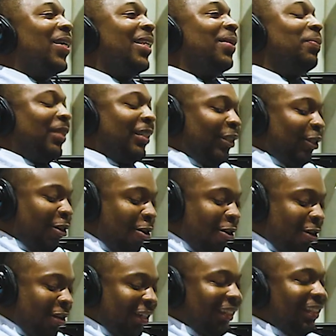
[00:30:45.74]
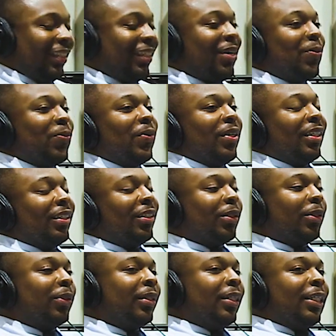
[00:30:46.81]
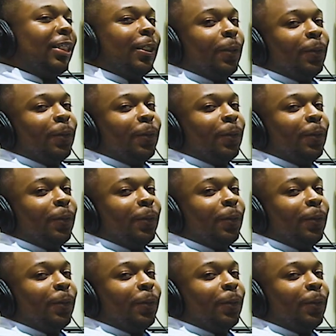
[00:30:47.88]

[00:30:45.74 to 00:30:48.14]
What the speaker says: really miss y'all. I really do.